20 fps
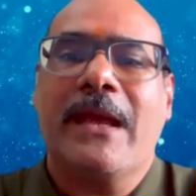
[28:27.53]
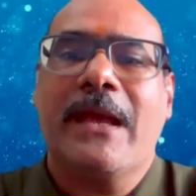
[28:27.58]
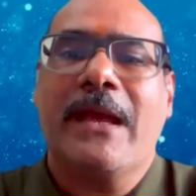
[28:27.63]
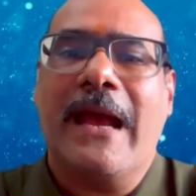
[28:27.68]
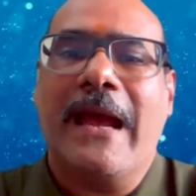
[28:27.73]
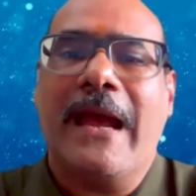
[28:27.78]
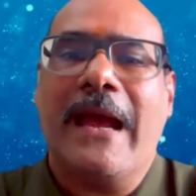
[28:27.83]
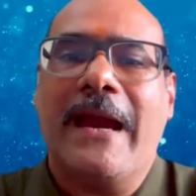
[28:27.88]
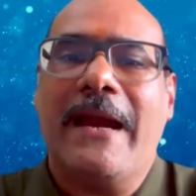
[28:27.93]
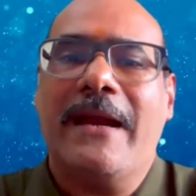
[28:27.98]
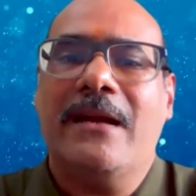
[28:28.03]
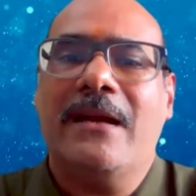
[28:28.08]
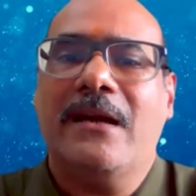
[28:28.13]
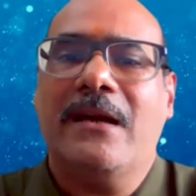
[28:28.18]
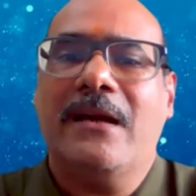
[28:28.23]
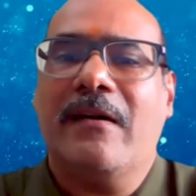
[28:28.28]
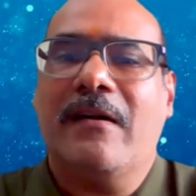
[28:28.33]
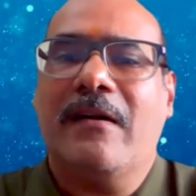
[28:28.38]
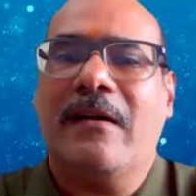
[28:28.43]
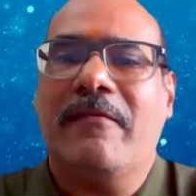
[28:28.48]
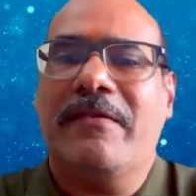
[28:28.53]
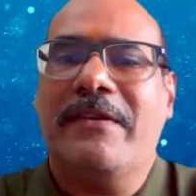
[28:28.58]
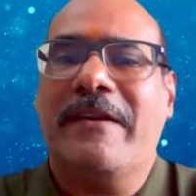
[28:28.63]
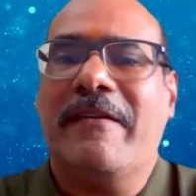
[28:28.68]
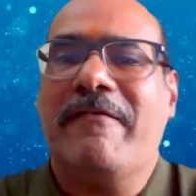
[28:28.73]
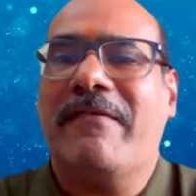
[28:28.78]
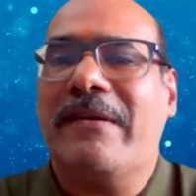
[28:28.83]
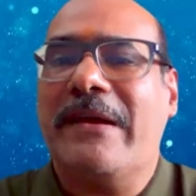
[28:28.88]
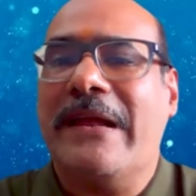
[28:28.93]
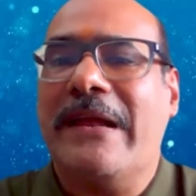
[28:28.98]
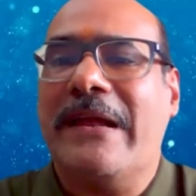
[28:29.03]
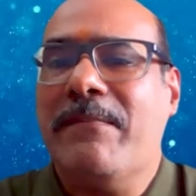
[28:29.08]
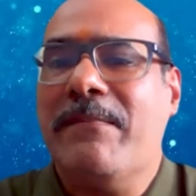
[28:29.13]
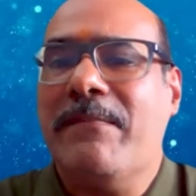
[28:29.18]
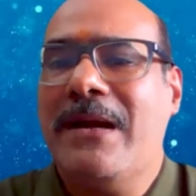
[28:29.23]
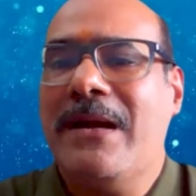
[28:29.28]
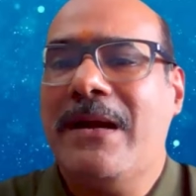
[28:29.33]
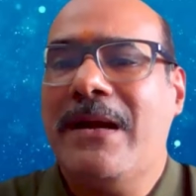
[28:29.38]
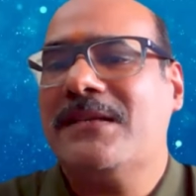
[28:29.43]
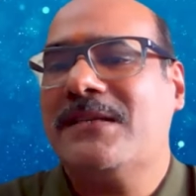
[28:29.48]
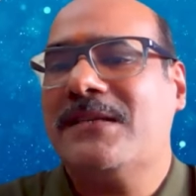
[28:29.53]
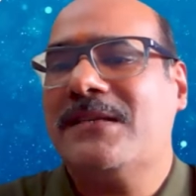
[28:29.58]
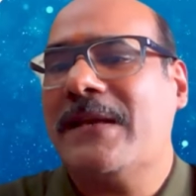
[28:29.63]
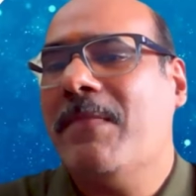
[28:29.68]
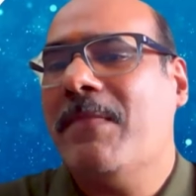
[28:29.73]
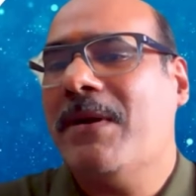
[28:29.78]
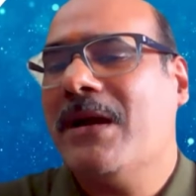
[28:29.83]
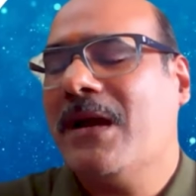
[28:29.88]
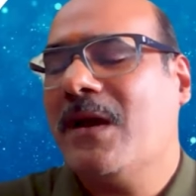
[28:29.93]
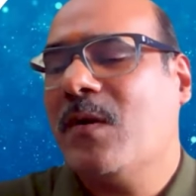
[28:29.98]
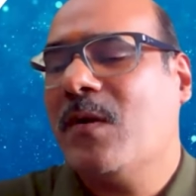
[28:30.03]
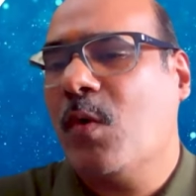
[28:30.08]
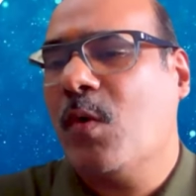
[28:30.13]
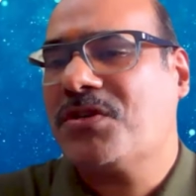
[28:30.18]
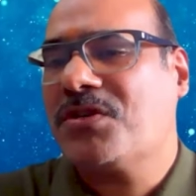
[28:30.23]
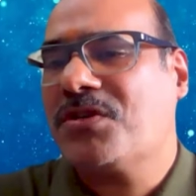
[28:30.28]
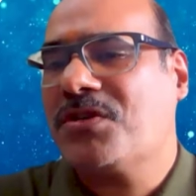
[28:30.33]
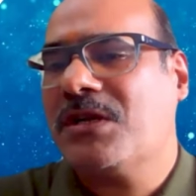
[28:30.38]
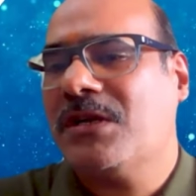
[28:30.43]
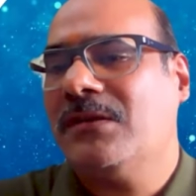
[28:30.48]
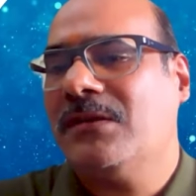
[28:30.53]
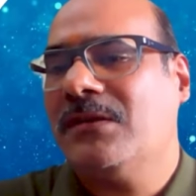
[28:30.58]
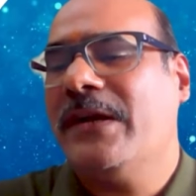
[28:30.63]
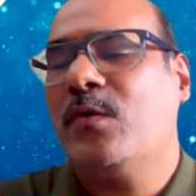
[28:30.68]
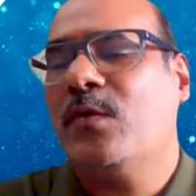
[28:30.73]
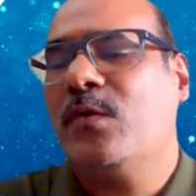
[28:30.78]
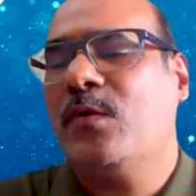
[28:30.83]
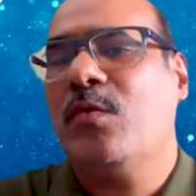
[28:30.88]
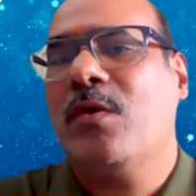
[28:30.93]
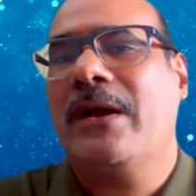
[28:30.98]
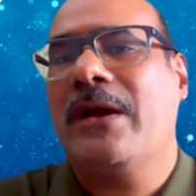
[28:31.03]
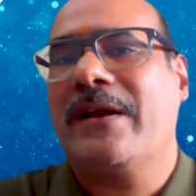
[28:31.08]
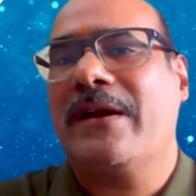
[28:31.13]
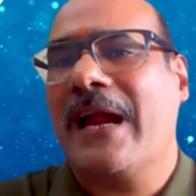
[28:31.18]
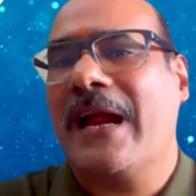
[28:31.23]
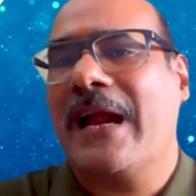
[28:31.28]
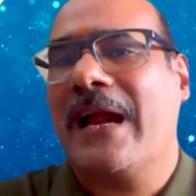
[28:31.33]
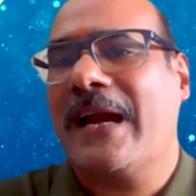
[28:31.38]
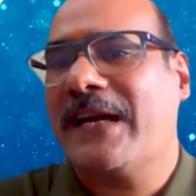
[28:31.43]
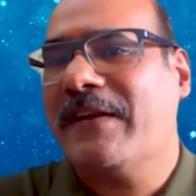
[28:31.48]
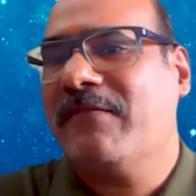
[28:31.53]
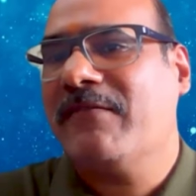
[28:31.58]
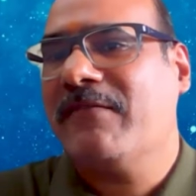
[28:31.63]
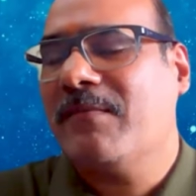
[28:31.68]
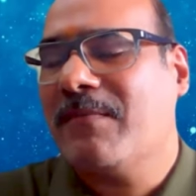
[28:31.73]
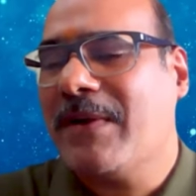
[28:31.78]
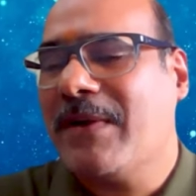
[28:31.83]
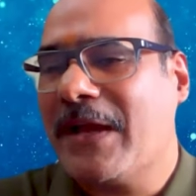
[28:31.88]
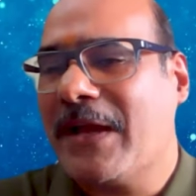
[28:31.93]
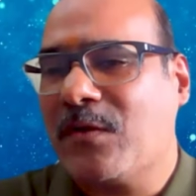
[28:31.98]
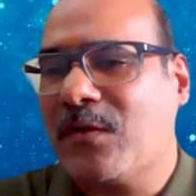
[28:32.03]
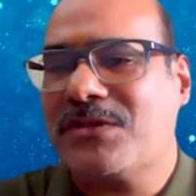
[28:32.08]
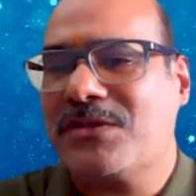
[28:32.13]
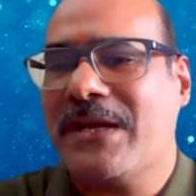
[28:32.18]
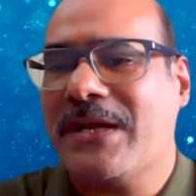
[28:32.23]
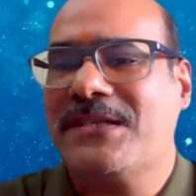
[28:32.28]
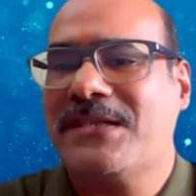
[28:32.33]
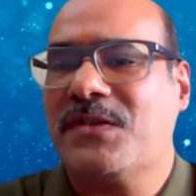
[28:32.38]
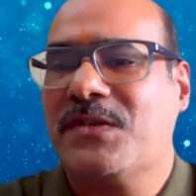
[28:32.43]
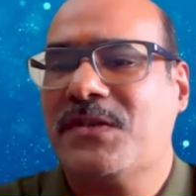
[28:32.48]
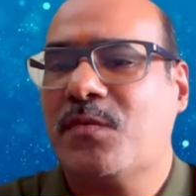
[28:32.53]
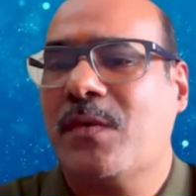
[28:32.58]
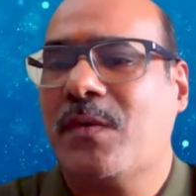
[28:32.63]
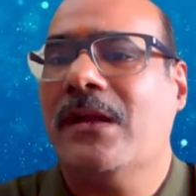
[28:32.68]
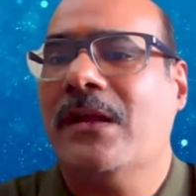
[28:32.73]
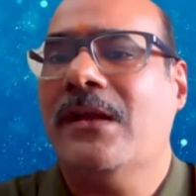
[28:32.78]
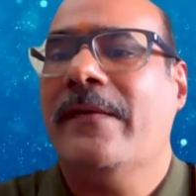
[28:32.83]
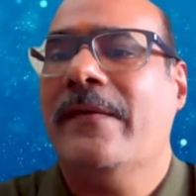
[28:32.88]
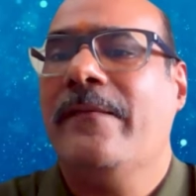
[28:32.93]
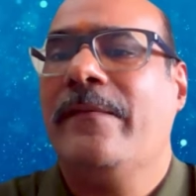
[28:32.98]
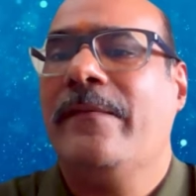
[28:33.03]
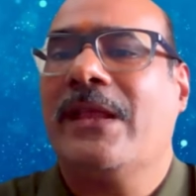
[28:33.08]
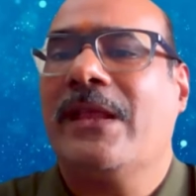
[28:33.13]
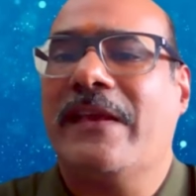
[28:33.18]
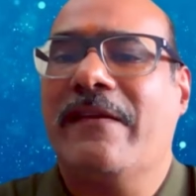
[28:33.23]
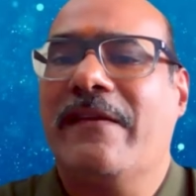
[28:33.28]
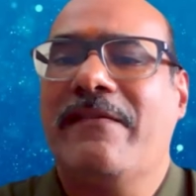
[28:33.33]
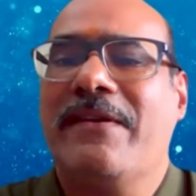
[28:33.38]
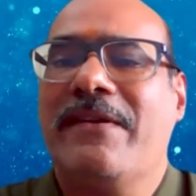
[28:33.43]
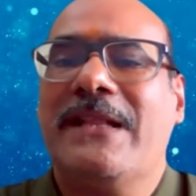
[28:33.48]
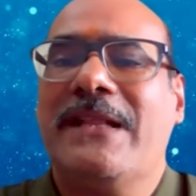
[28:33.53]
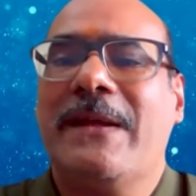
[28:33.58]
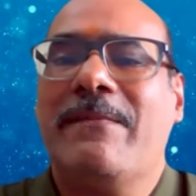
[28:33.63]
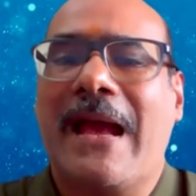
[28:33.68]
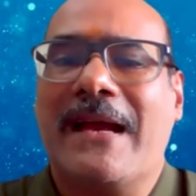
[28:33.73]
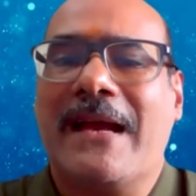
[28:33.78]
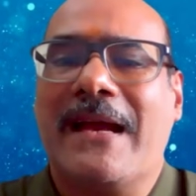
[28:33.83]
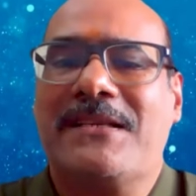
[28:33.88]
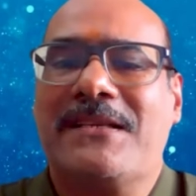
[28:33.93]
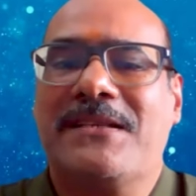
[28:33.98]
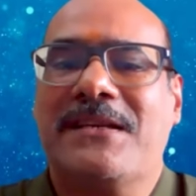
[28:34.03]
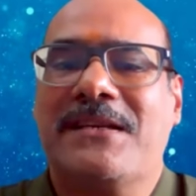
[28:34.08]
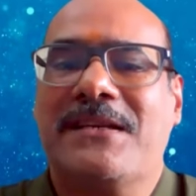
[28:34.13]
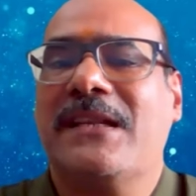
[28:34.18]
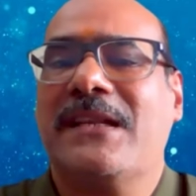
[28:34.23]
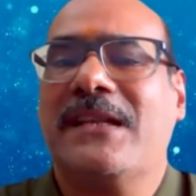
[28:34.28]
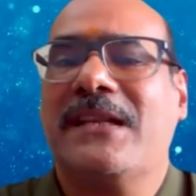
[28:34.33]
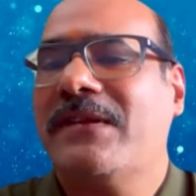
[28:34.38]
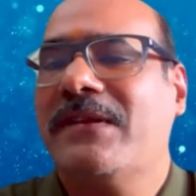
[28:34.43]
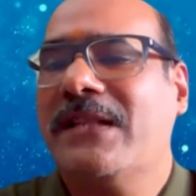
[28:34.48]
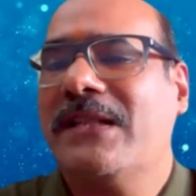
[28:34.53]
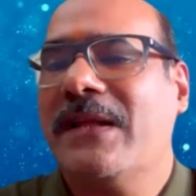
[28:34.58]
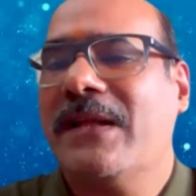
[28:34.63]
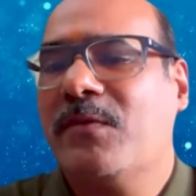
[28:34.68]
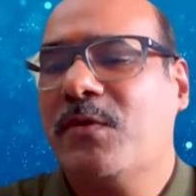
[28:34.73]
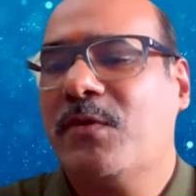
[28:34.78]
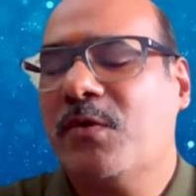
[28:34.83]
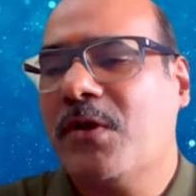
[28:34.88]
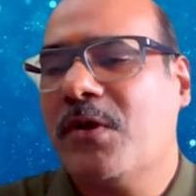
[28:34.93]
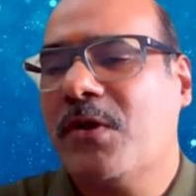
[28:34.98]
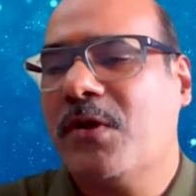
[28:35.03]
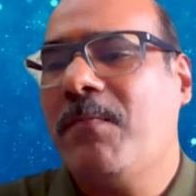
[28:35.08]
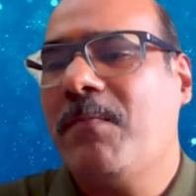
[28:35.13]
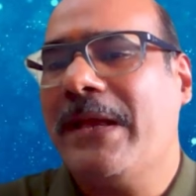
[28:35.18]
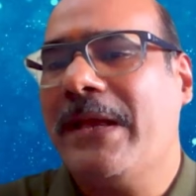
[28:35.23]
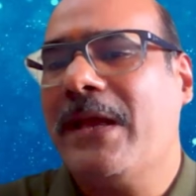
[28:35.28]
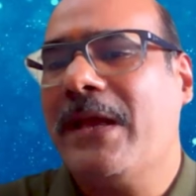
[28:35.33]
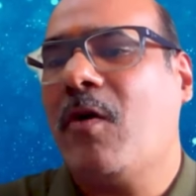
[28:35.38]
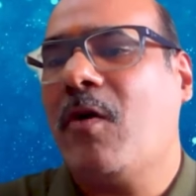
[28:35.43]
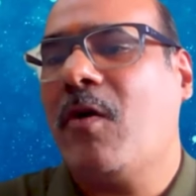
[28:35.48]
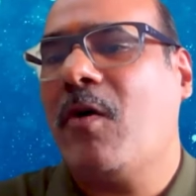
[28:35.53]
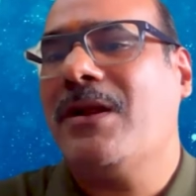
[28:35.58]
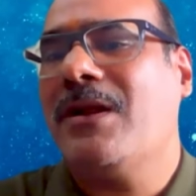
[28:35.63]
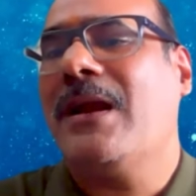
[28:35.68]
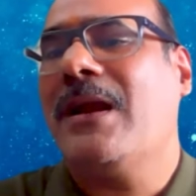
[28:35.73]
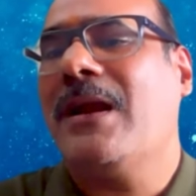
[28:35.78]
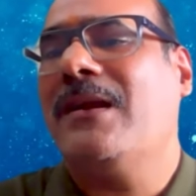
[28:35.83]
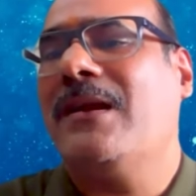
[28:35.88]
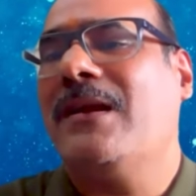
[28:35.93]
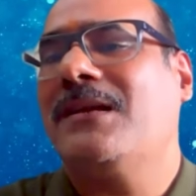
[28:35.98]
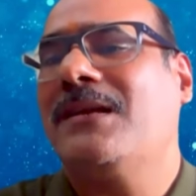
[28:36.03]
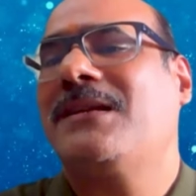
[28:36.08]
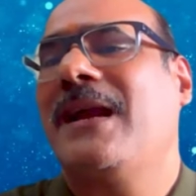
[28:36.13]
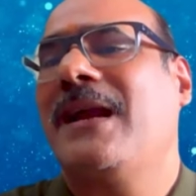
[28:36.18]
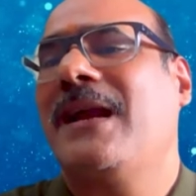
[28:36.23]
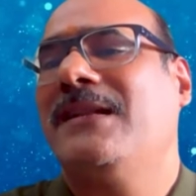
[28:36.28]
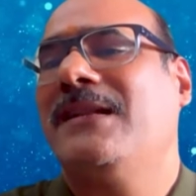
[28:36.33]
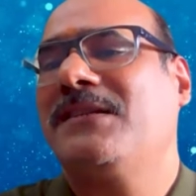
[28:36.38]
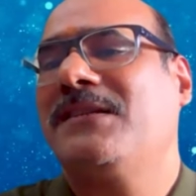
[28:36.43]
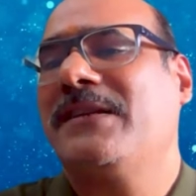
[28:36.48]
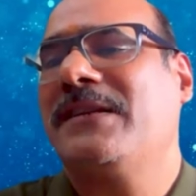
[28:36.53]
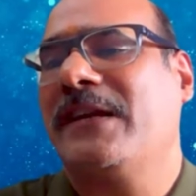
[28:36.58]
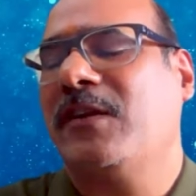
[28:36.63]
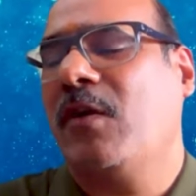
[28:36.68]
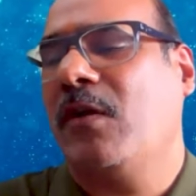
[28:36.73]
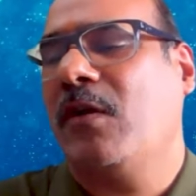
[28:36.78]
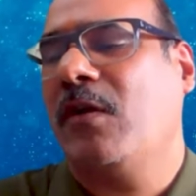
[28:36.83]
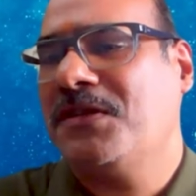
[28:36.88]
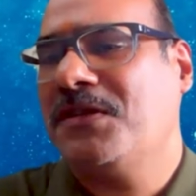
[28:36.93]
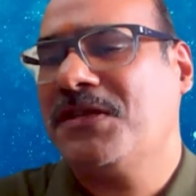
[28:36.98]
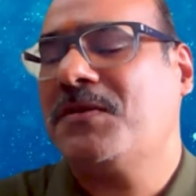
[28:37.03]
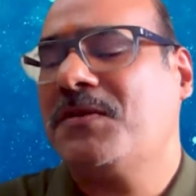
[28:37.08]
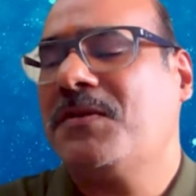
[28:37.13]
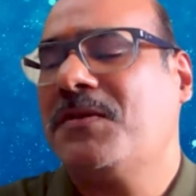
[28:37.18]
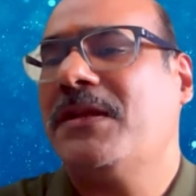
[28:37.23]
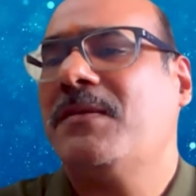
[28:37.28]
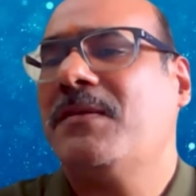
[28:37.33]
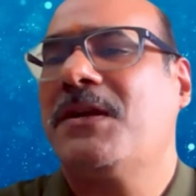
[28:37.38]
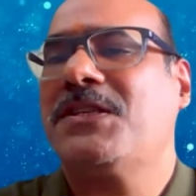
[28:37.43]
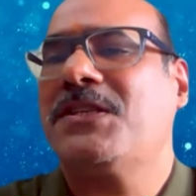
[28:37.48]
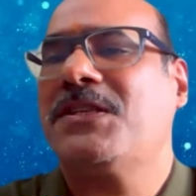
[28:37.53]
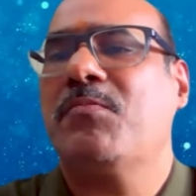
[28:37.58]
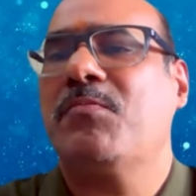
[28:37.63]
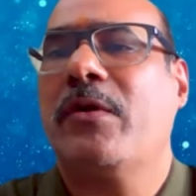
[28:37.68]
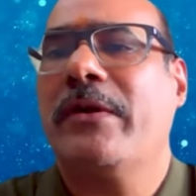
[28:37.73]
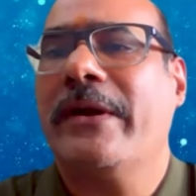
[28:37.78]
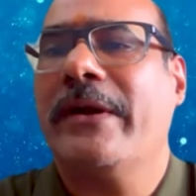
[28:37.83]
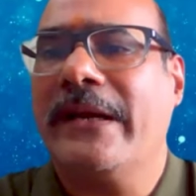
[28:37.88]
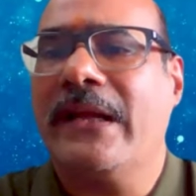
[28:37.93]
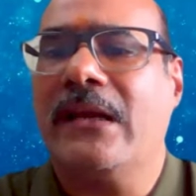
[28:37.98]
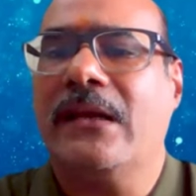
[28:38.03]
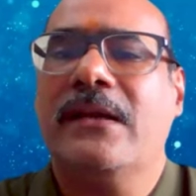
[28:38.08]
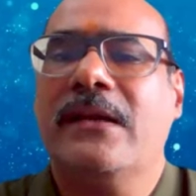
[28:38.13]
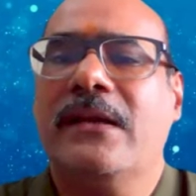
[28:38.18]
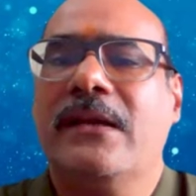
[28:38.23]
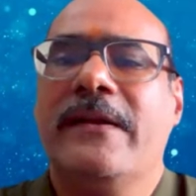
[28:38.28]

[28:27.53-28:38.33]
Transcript: And we have inbuilt this embedded version into our interactive microsites as well, giving them access and giving them to play around and understand these technologies in much more detail.